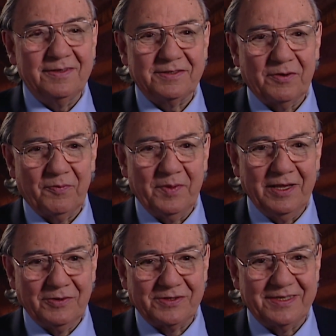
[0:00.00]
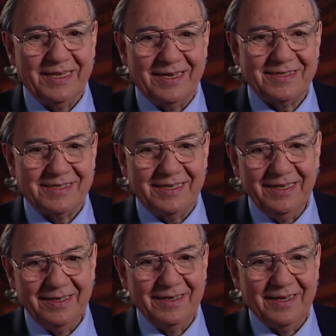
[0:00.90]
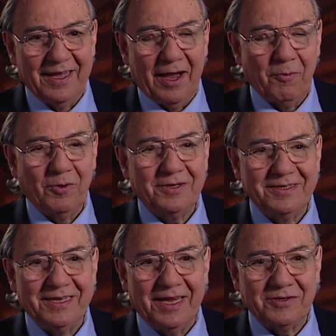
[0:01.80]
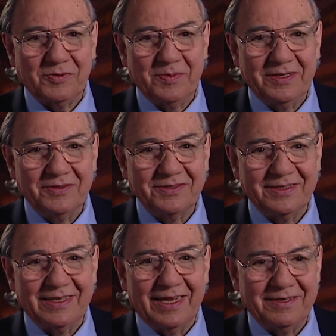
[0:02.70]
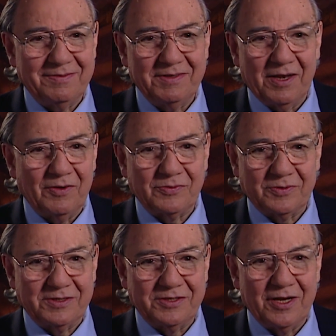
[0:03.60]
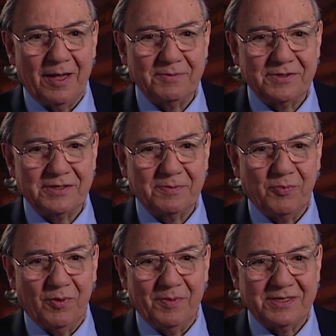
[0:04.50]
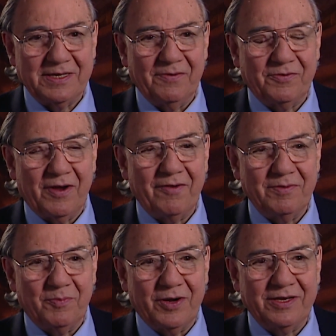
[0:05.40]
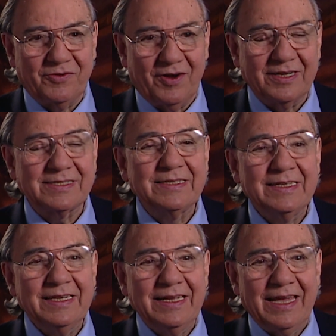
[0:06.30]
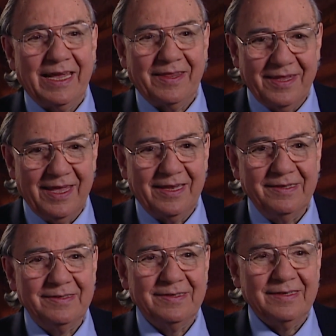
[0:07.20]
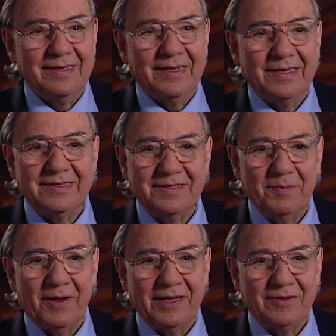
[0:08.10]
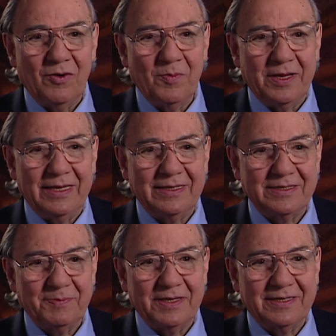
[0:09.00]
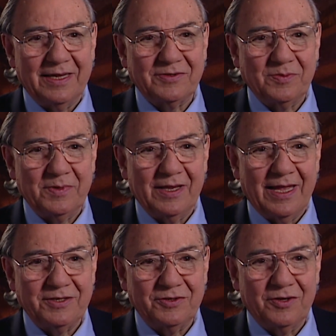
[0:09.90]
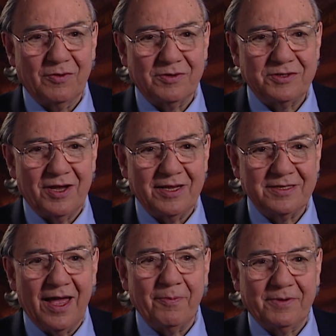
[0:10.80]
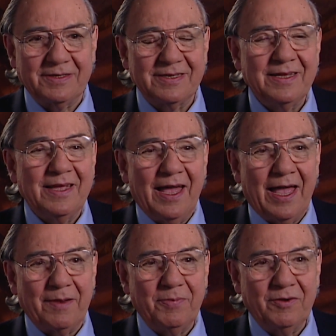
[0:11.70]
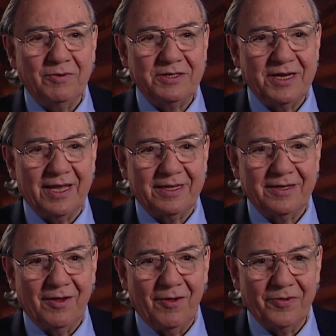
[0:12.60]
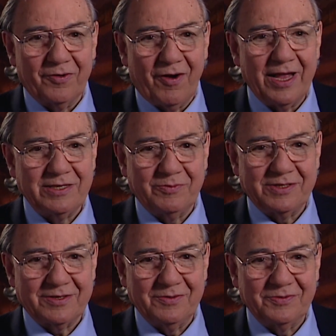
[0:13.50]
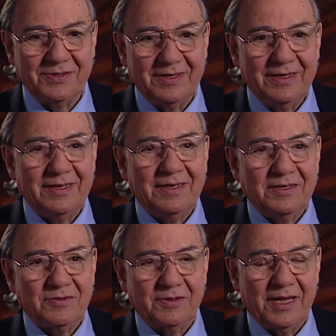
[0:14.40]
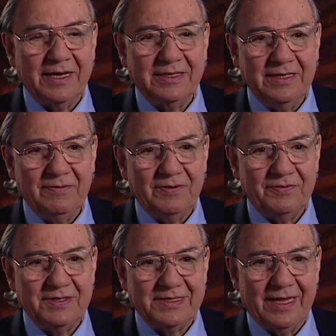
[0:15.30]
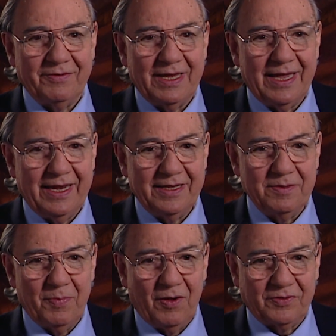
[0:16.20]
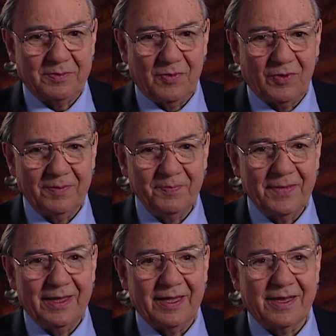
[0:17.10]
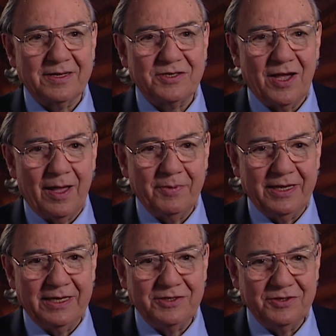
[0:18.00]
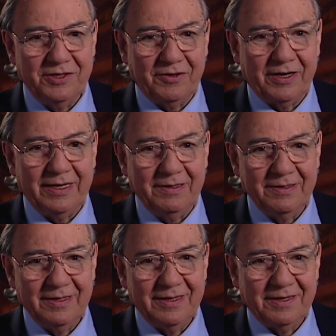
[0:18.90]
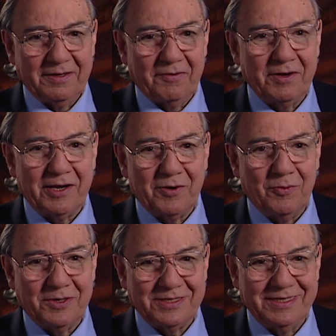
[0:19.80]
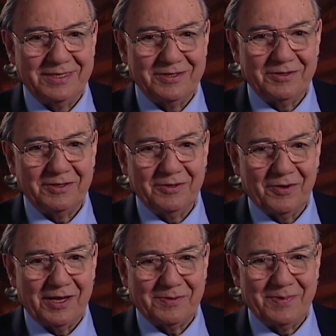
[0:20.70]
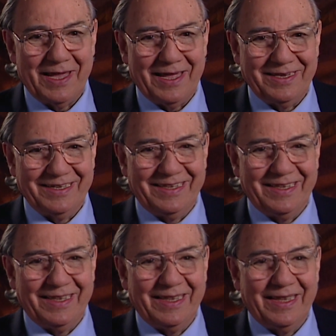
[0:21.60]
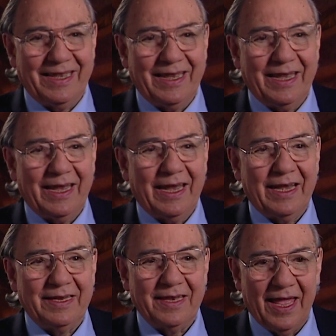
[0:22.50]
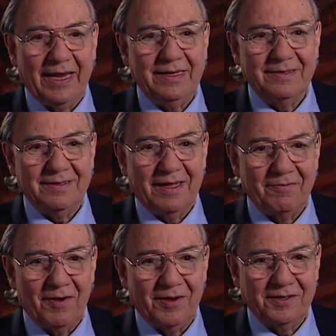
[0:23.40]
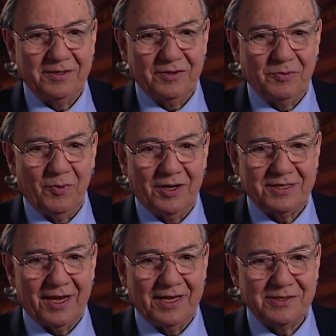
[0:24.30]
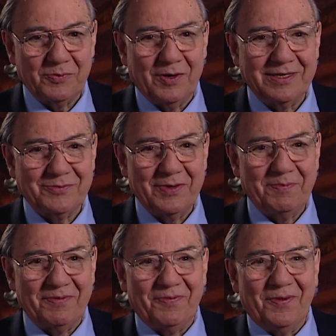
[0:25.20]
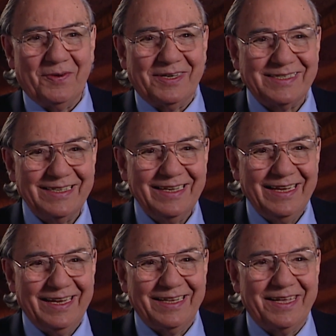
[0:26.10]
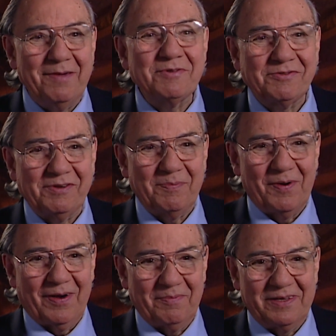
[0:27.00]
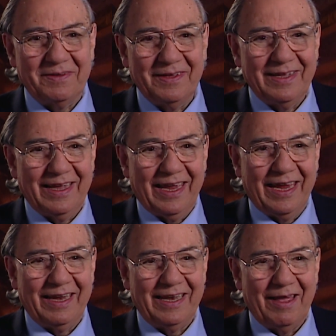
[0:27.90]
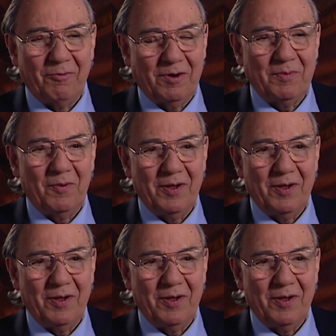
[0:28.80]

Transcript: so, from the hills of Tennessee, I worked in textile mills and I did all sorts of jobs to support myself, driving bread trucks. And then uh, somebody told me in this big textile mill I should go to Johns Hopkins. I had been rejected to all the graduate schools. So in 1957, I headed to Baltimore, got a job at engineering. Never had a course in engineering, don't ask me how I did that. And at night, I volunteered to wash glassware and sweep the floors in the chemistry department. And I worked my